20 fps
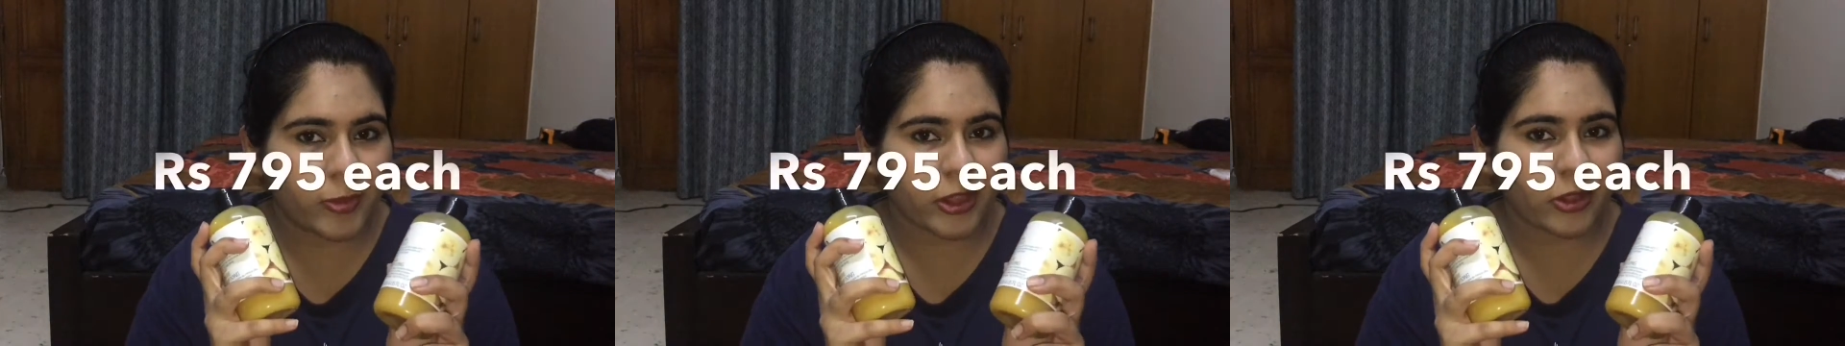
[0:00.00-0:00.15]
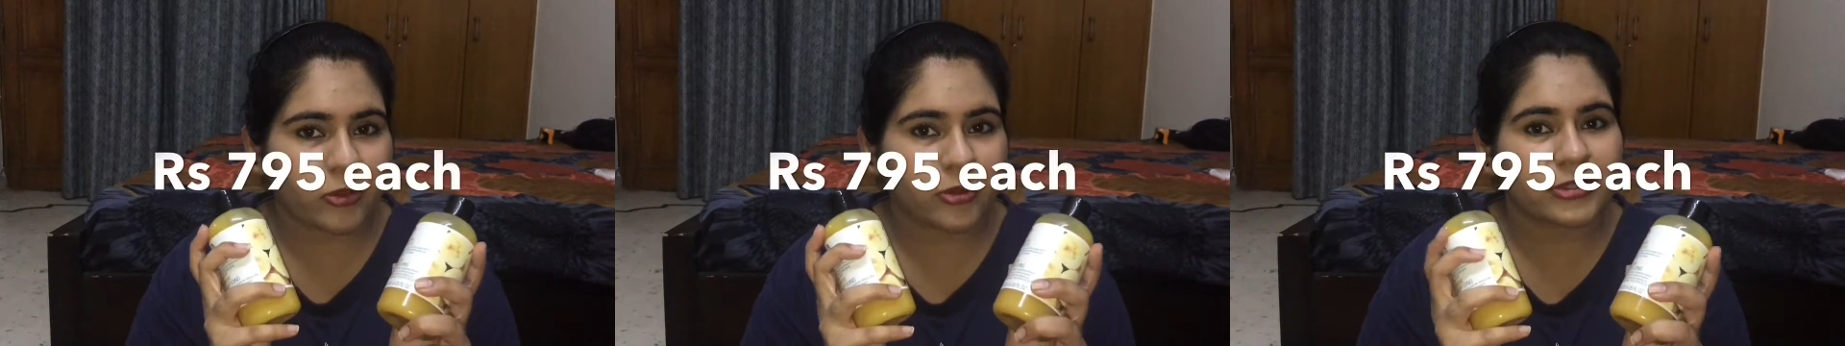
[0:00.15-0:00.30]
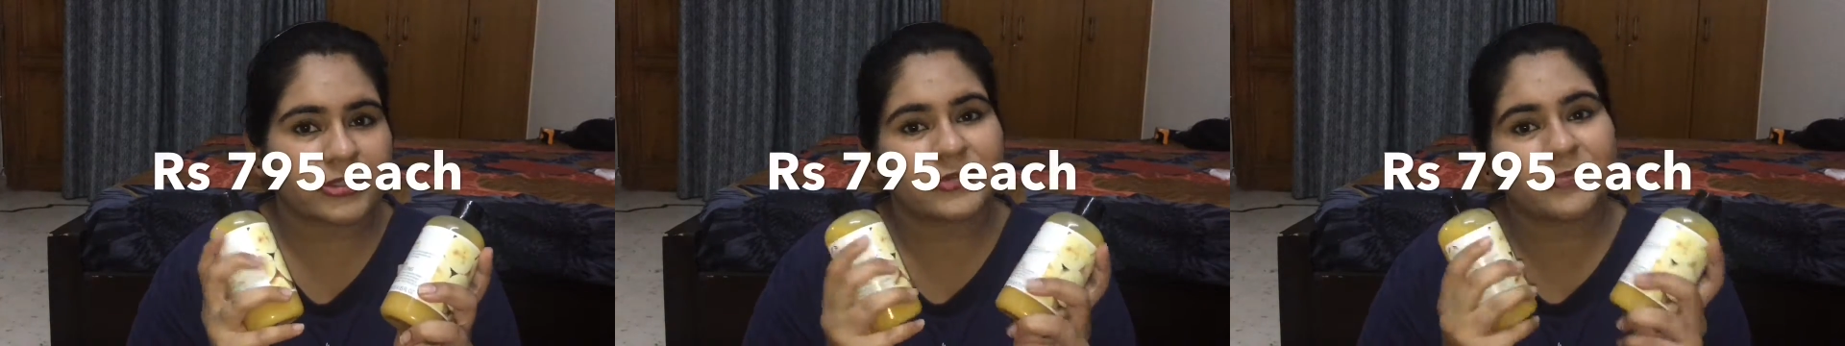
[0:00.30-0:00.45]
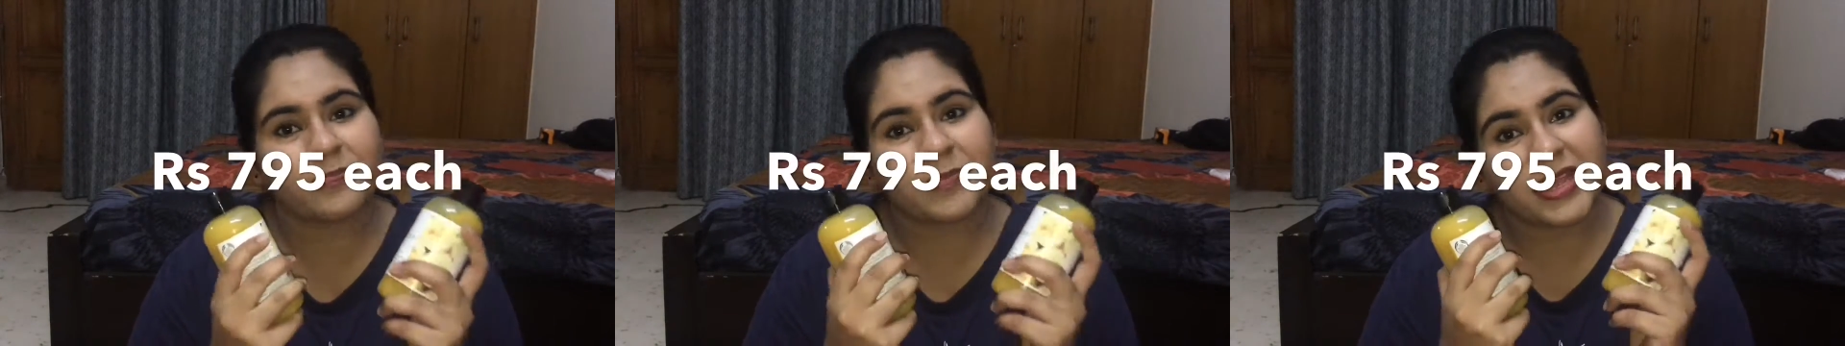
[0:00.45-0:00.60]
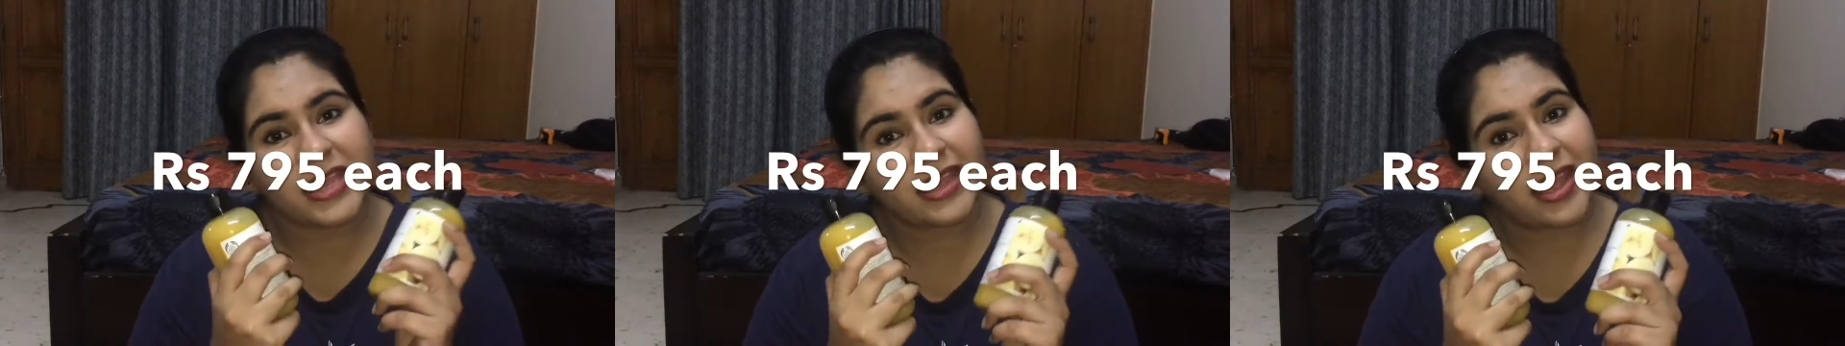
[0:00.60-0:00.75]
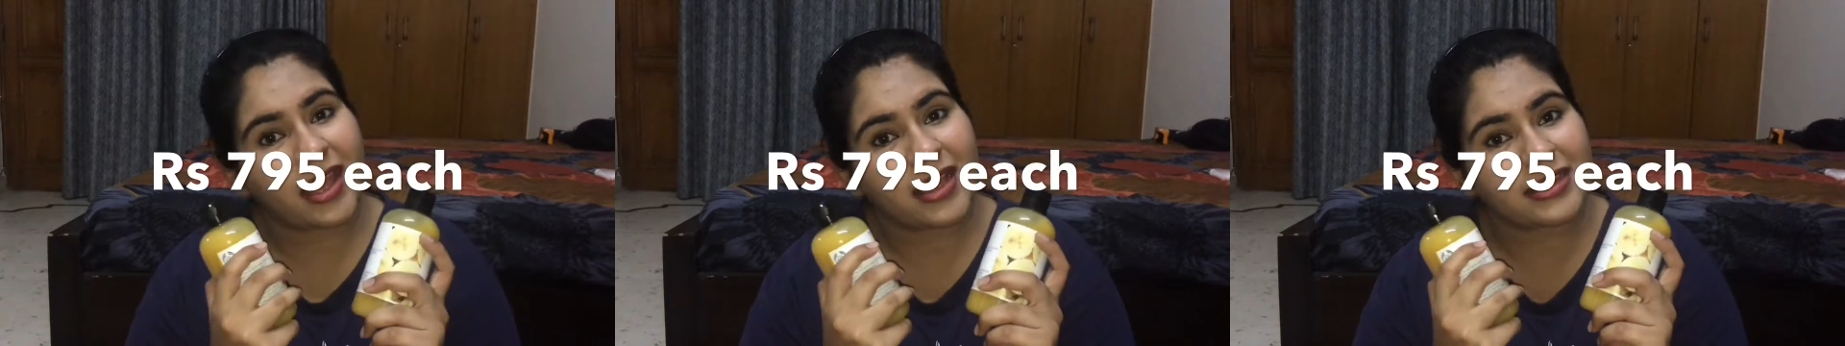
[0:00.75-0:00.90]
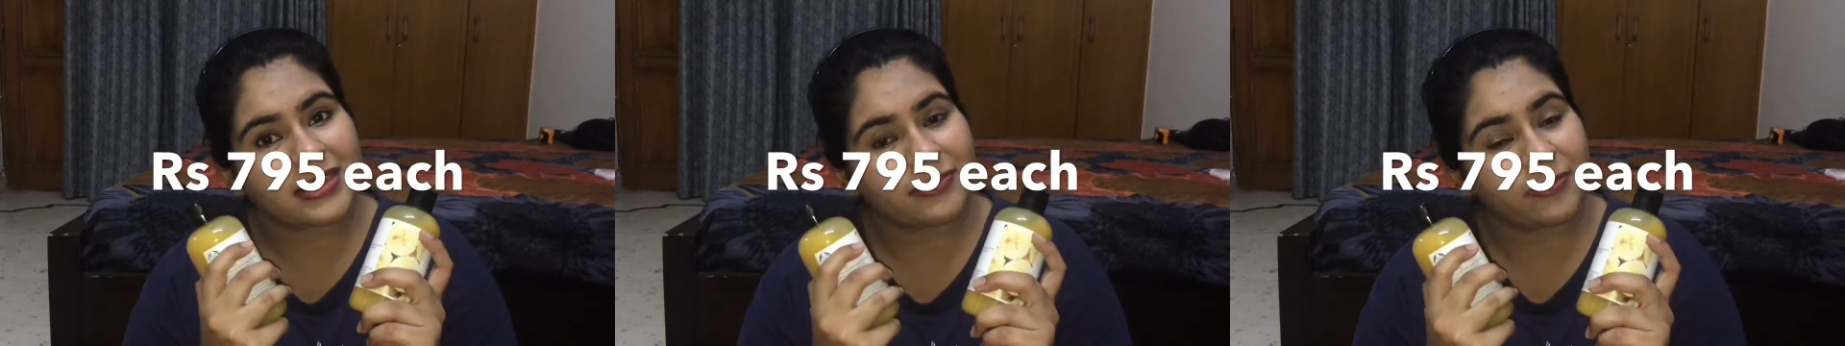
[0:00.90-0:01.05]
because me
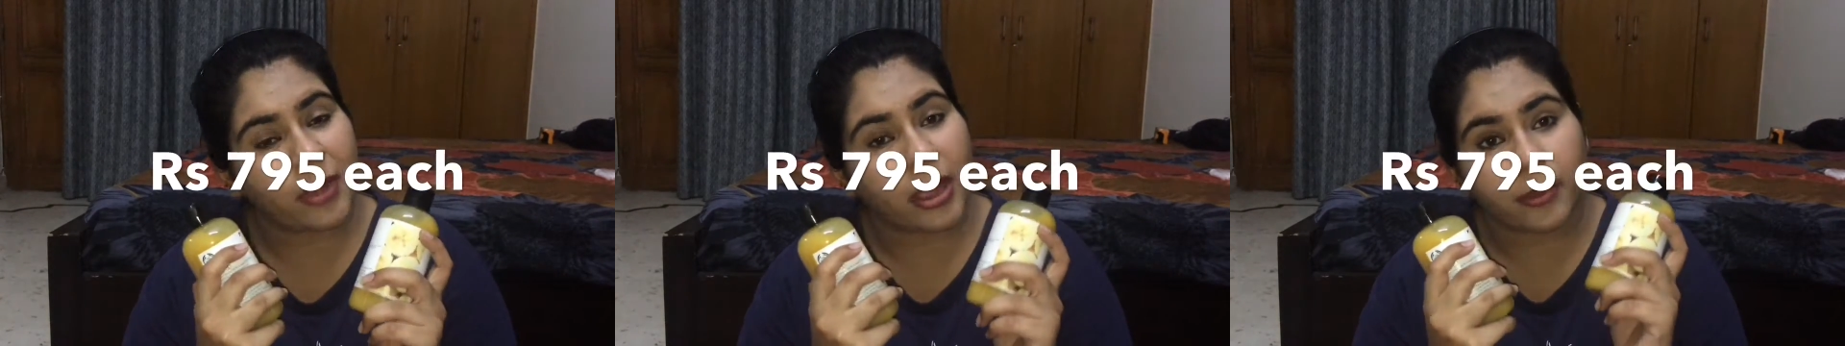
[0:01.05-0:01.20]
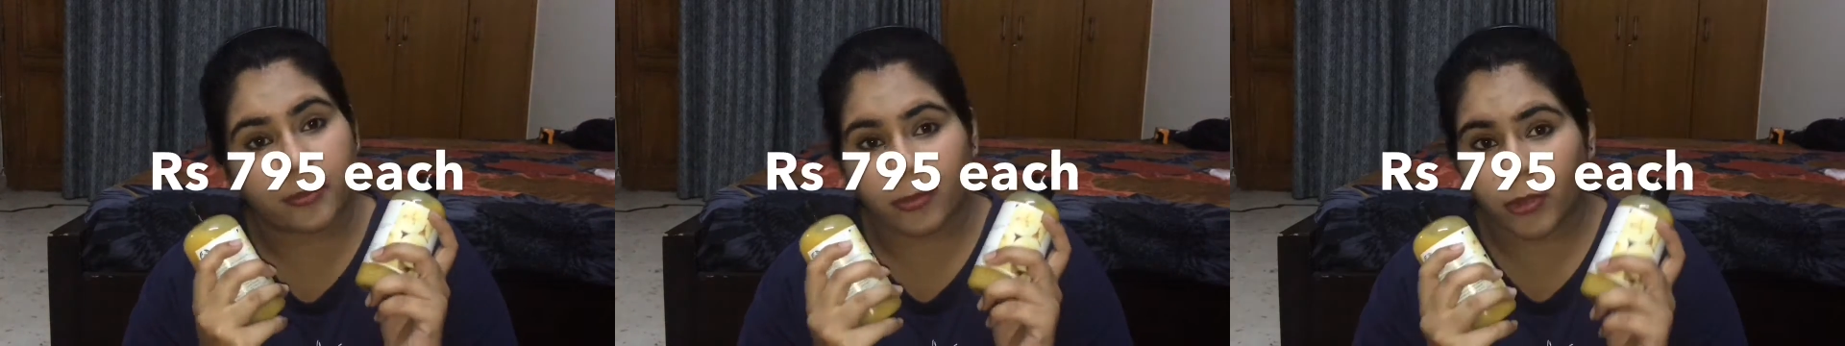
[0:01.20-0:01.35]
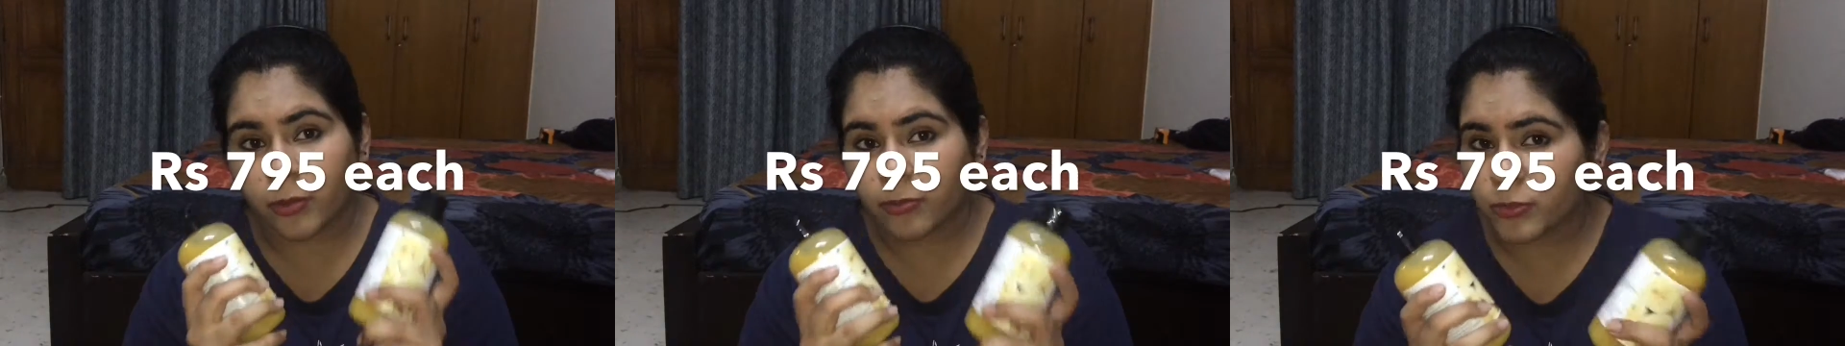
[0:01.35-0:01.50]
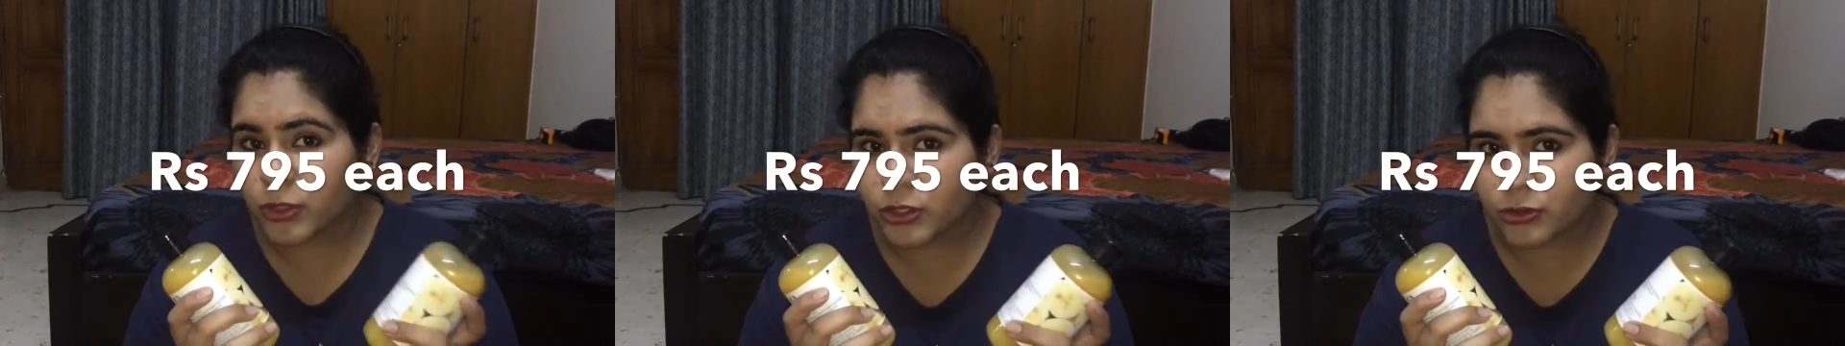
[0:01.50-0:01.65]
and my mom